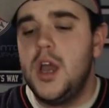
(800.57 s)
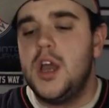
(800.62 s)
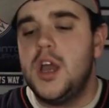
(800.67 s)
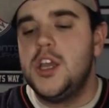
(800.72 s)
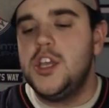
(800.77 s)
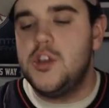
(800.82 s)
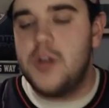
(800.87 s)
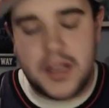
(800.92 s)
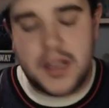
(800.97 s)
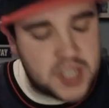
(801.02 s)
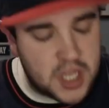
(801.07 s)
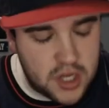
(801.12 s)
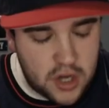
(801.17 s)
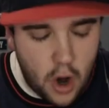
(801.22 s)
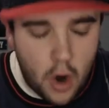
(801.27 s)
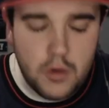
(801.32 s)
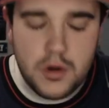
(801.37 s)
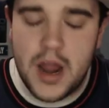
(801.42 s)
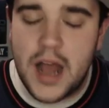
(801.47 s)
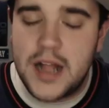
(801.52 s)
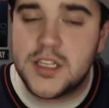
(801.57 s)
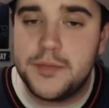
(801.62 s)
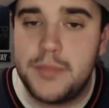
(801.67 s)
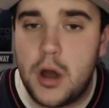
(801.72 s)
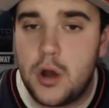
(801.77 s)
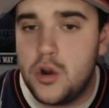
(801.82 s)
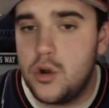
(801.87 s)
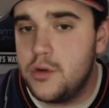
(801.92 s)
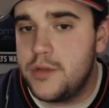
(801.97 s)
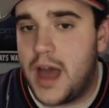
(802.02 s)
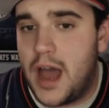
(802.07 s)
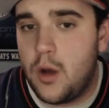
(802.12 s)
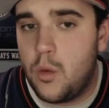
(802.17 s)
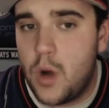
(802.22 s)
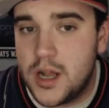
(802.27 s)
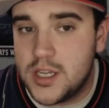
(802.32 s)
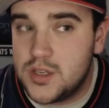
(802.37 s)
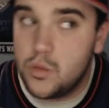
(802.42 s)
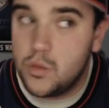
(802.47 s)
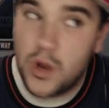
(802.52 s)
You guys can go nuts about who that
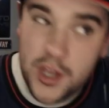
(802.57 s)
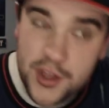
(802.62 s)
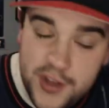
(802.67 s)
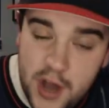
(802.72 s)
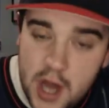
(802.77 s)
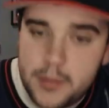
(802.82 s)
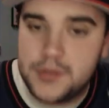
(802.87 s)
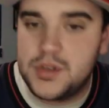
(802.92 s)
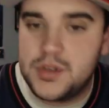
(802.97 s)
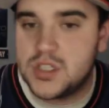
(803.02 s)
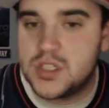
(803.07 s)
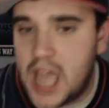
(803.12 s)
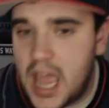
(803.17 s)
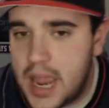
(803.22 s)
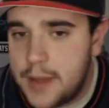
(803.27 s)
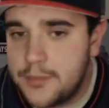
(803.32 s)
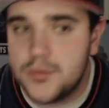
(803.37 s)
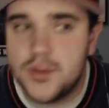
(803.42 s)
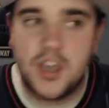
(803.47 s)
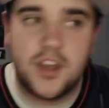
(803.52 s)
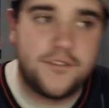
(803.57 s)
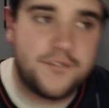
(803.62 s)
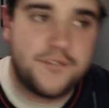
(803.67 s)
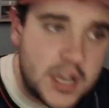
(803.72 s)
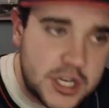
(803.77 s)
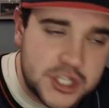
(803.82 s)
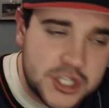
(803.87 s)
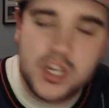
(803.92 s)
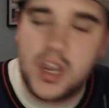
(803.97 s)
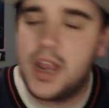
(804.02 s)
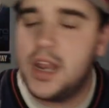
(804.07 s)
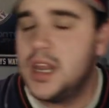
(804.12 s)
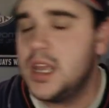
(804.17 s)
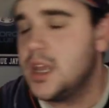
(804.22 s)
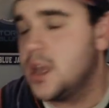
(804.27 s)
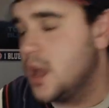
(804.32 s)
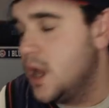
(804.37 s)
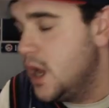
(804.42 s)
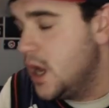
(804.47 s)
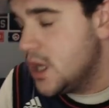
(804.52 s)
was and what you thought about this game, the
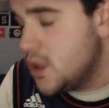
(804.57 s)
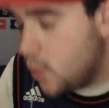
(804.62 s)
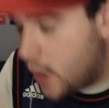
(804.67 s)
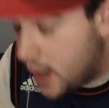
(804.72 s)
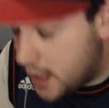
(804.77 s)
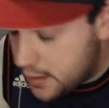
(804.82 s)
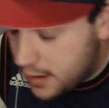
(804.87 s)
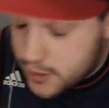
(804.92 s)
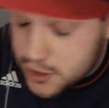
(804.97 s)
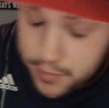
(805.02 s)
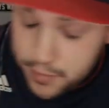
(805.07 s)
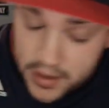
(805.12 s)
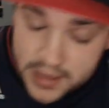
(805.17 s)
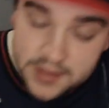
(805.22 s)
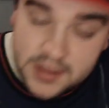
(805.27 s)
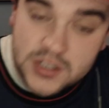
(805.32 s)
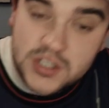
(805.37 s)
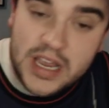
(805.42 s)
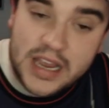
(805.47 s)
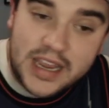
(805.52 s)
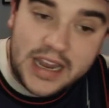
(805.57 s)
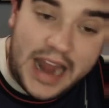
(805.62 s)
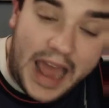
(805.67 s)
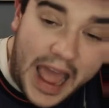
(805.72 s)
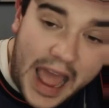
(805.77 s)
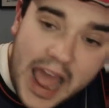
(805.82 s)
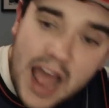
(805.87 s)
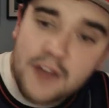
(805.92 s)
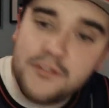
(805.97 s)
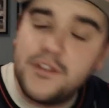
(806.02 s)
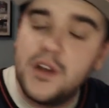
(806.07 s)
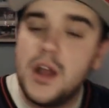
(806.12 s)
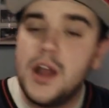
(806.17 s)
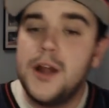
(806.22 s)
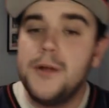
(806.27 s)
officiating, the way the Raptors played in the second half.